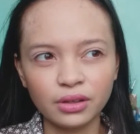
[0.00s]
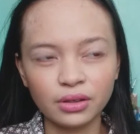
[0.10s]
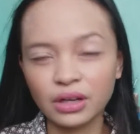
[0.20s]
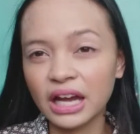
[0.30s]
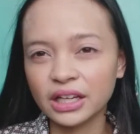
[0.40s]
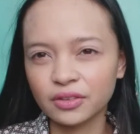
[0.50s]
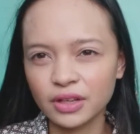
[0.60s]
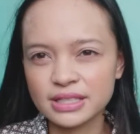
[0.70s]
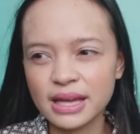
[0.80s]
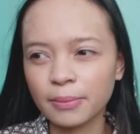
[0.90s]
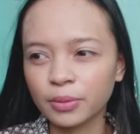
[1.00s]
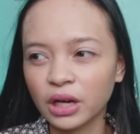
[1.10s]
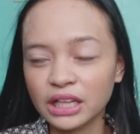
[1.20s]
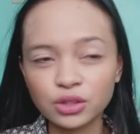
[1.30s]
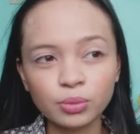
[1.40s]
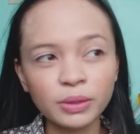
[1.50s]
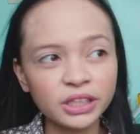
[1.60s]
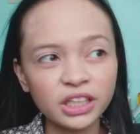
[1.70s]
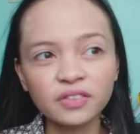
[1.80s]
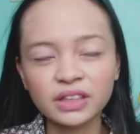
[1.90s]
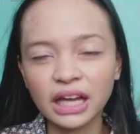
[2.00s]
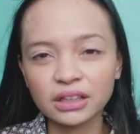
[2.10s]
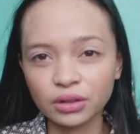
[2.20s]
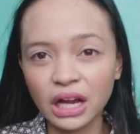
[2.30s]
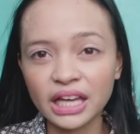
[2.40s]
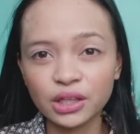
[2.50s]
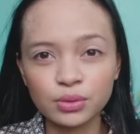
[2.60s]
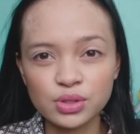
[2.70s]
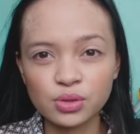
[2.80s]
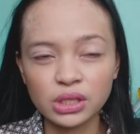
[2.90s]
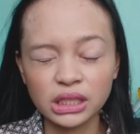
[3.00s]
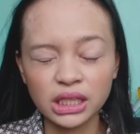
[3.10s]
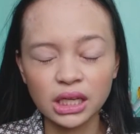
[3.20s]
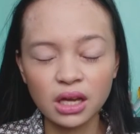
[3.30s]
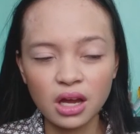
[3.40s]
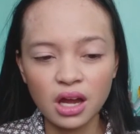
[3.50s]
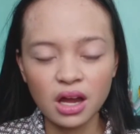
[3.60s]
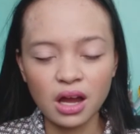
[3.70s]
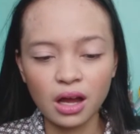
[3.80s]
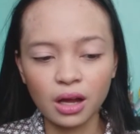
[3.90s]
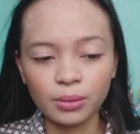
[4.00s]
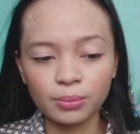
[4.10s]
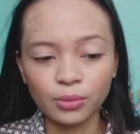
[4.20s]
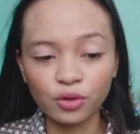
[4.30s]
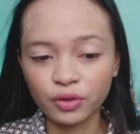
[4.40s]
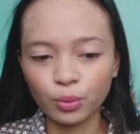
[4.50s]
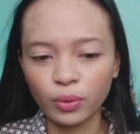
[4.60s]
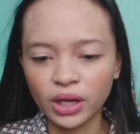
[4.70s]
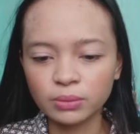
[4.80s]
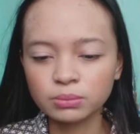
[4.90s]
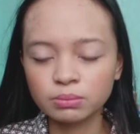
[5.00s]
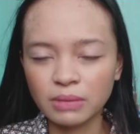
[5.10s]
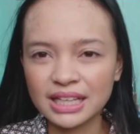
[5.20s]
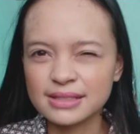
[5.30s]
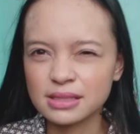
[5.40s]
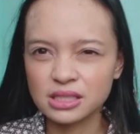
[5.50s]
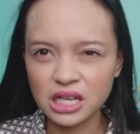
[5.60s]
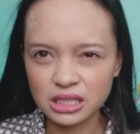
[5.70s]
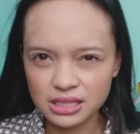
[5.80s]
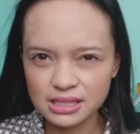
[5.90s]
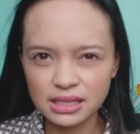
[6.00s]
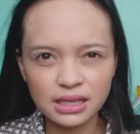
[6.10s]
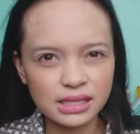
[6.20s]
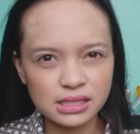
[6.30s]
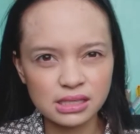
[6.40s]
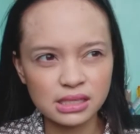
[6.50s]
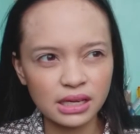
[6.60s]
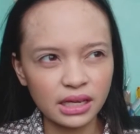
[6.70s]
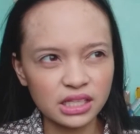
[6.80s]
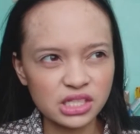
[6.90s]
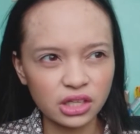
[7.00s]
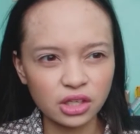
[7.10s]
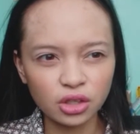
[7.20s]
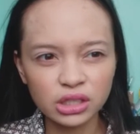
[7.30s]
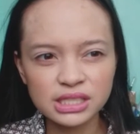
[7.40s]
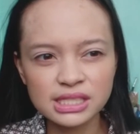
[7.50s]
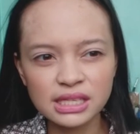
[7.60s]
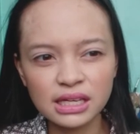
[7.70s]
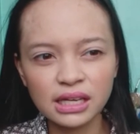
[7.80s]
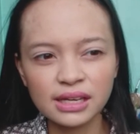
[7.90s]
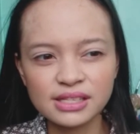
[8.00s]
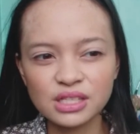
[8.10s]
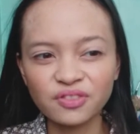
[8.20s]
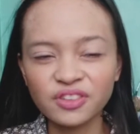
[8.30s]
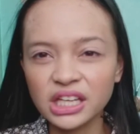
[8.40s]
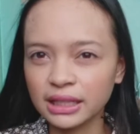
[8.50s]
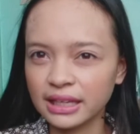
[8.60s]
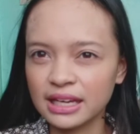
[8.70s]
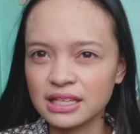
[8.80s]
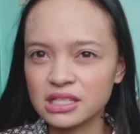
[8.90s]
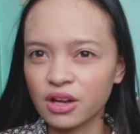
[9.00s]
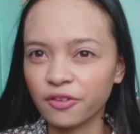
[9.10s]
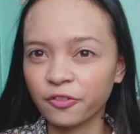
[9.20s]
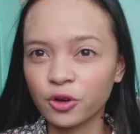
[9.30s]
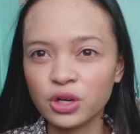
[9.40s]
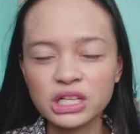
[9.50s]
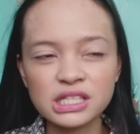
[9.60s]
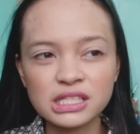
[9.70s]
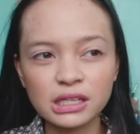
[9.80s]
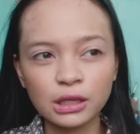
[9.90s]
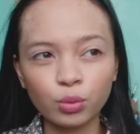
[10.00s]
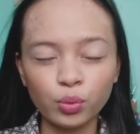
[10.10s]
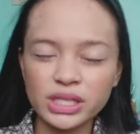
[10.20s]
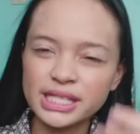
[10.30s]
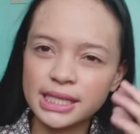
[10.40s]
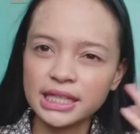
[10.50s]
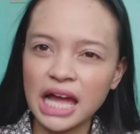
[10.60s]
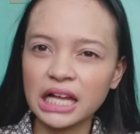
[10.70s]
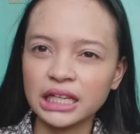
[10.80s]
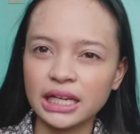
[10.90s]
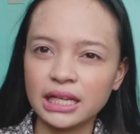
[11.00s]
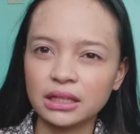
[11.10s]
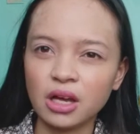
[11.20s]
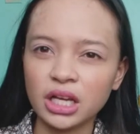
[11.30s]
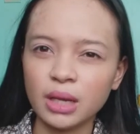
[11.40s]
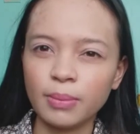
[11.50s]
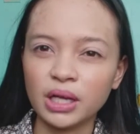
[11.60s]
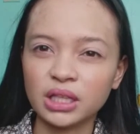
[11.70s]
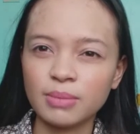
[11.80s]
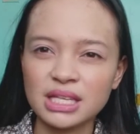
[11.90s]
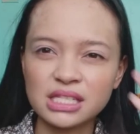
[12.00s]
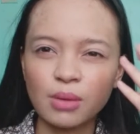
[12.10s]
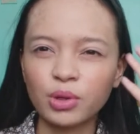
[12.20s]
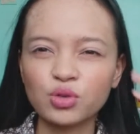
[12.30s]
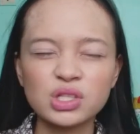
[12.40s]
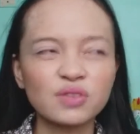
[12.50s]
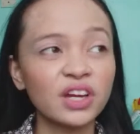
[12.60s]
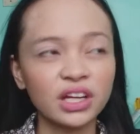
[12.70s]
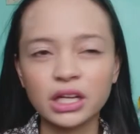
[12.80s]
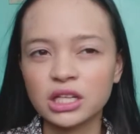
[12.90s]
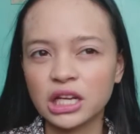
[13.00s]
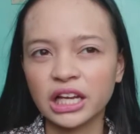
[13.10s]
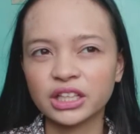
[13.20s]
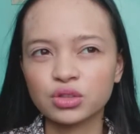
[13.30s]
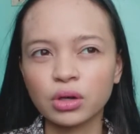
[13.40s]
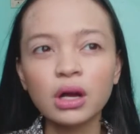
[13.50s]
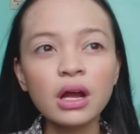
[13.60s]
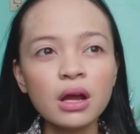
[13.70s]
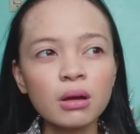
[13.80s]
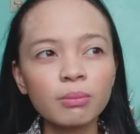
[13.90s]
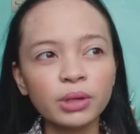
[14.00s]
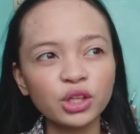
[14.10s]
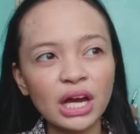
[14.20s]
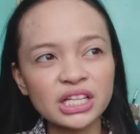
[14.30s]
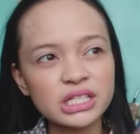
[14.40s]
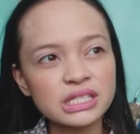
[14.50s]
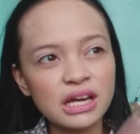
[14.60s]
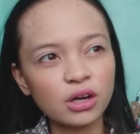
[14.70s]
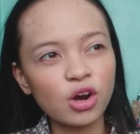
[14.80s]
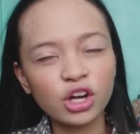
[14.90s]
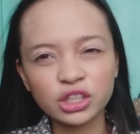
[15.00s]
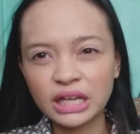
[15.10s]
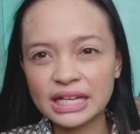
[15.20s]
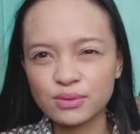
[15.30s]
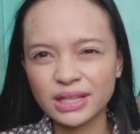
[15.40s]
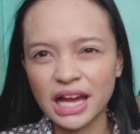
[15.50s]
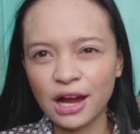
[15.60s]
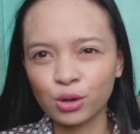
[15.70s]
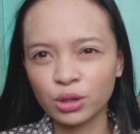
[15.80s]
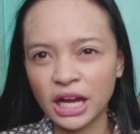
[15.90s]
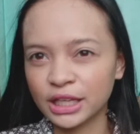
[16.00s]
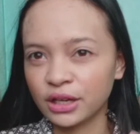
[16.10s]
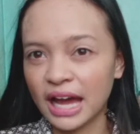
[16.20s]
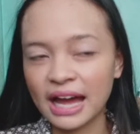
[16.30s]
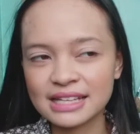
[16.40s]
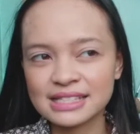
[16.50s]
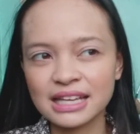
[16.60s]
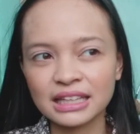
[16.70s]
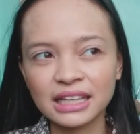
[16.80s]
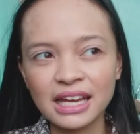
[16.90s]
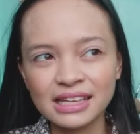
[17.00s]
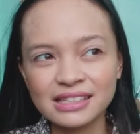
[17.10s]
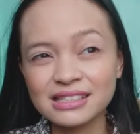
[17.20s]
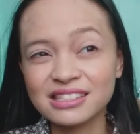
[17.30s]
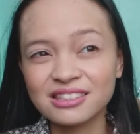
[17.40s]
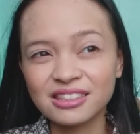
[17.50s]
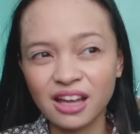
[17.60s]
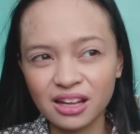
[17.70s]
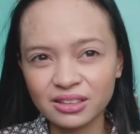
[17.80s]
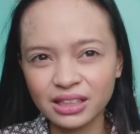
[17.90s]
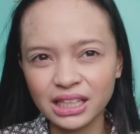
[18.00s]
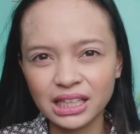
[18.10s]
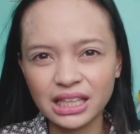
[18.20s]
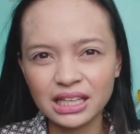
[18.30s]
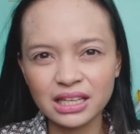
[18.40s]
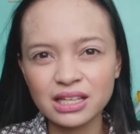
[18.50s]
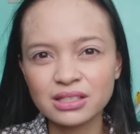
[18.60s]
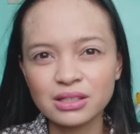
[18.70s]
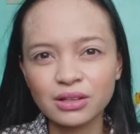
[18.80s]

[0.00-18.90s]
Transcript: Ryo, for example. I do believe that Ryo was really um, overwhelmed by his jealousy, his insecurity, his feelings. Of course, we see Talia talking about him as someone who is very intellectual. But you actually see a contrast with how Ryo acts that he's not really thinking